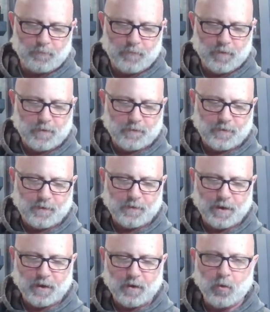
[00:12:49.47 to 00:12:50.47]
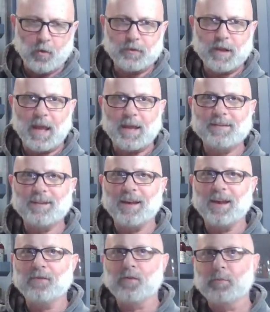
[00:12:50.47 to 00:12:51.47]
Um, seems like an old
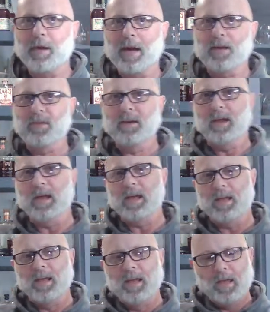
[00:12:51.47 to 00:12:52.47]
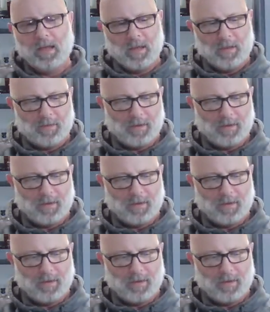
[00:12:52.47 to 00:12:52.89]
canteen from back in the day.